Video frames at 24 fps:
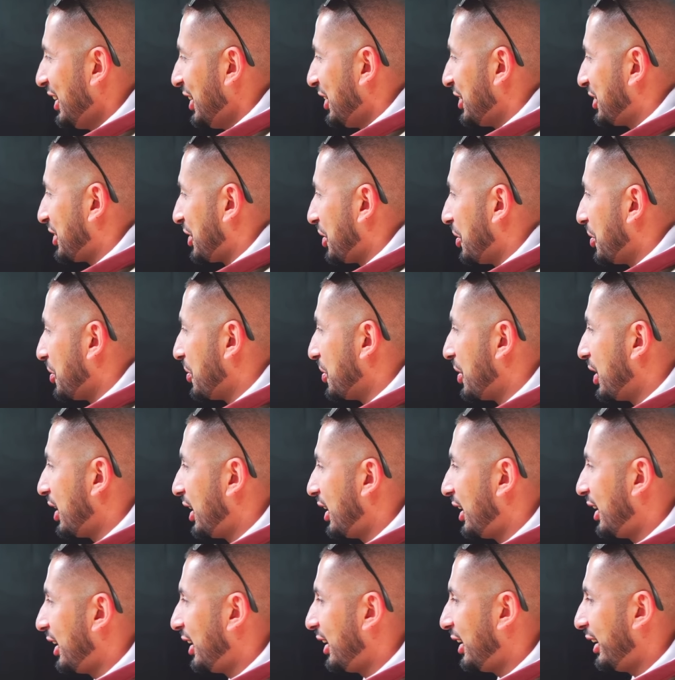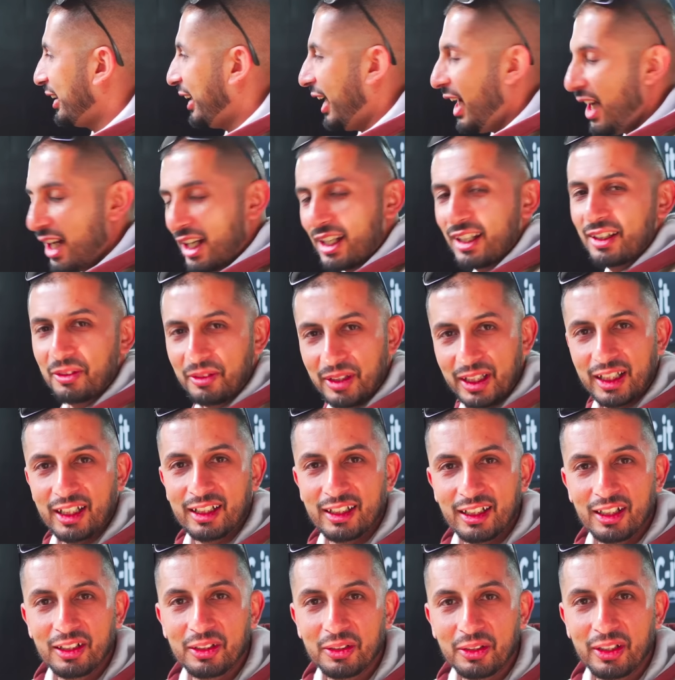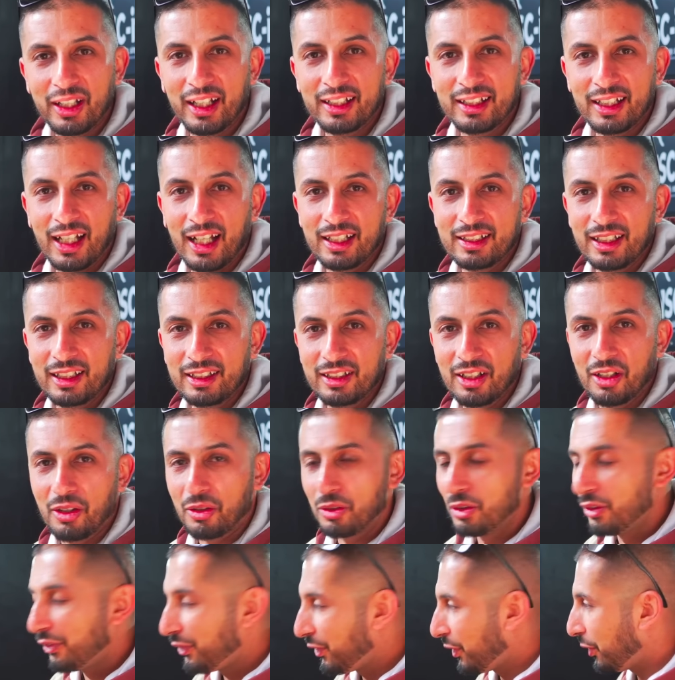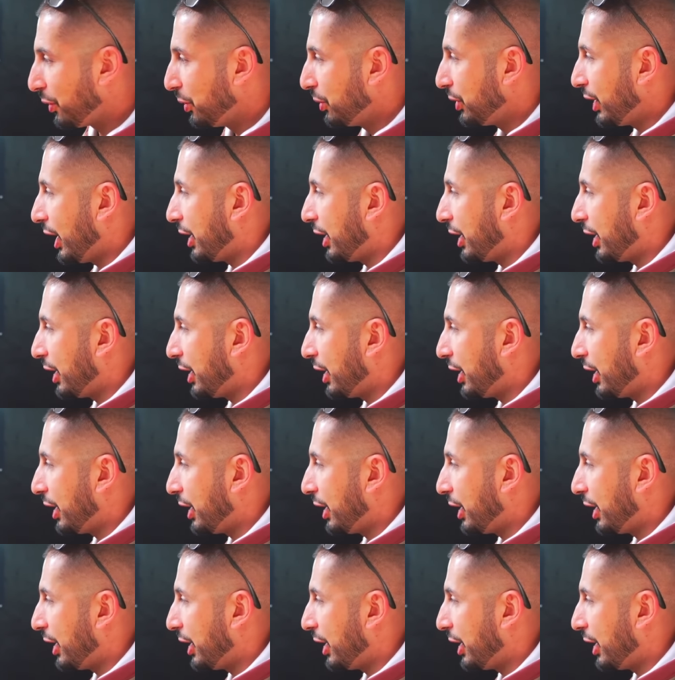So yeah, we're going to look at cutting the roof soon,